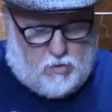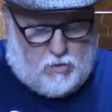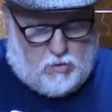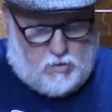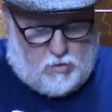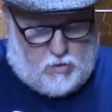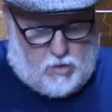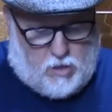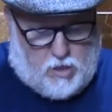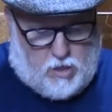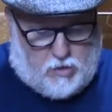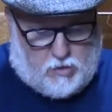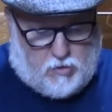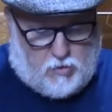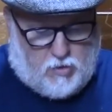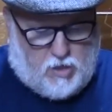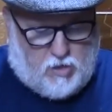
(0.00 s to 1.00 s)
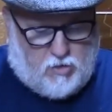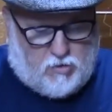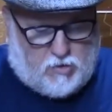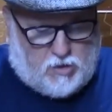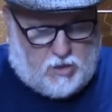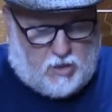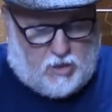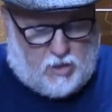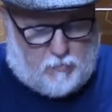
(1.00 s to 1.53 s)
Okay, so there's
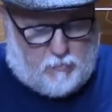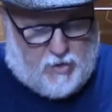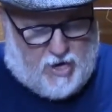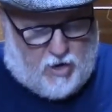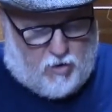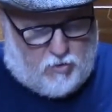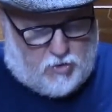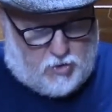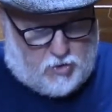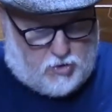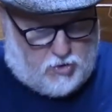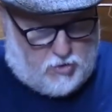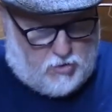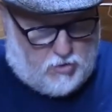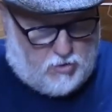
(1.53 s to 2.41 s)
the little pouch